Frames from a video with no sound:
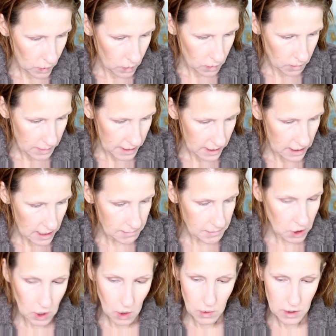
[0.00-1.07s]
oh man, I'm
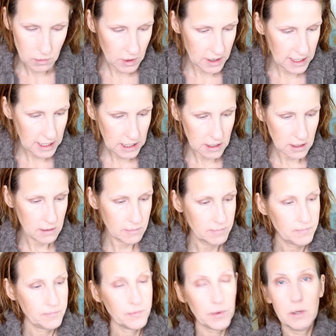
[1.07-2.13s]
gonna go in with Eden,
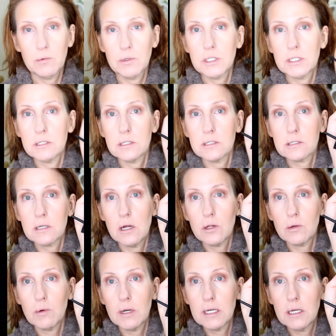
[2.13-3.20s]
which is this
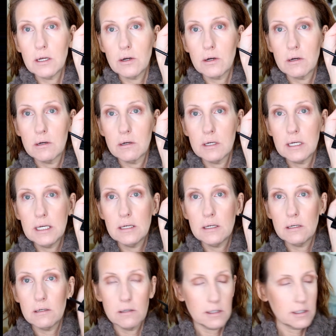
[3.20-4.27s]
color right here.
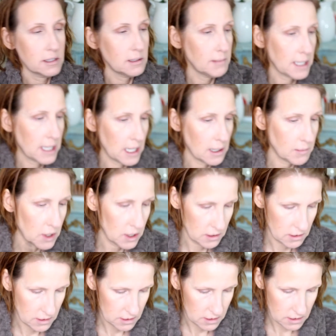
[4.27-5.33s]
Eden, you can see my camera.
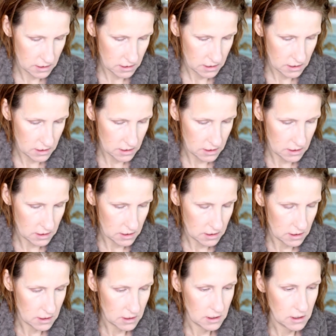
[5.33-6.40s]

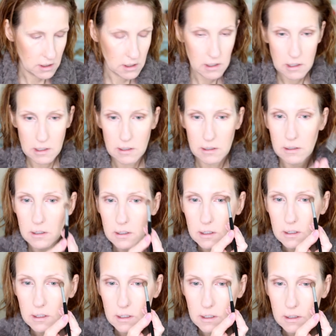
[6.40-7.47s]

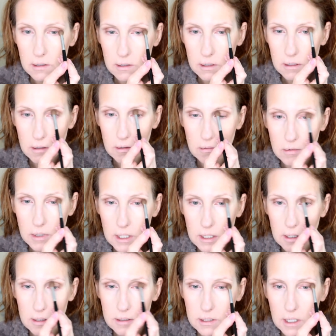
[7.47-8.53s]
And I'm gonna go
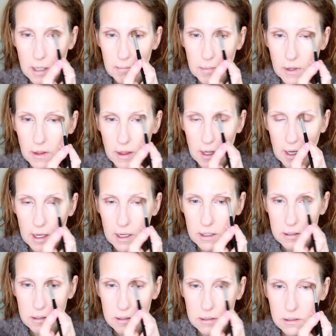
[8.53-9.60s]
right on top of
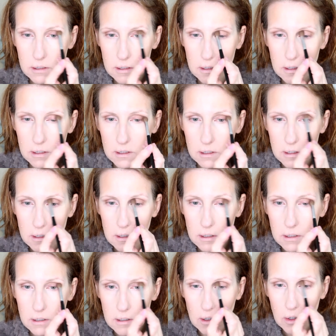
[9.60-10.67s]
that.
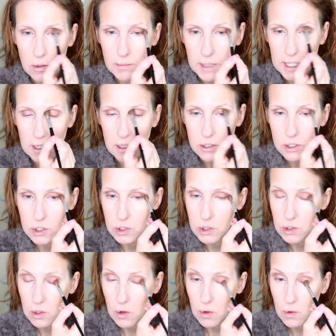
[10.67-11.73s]
Oh my gosh,
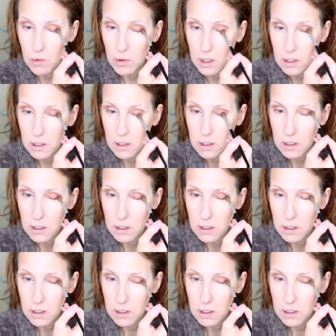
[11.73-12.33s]
so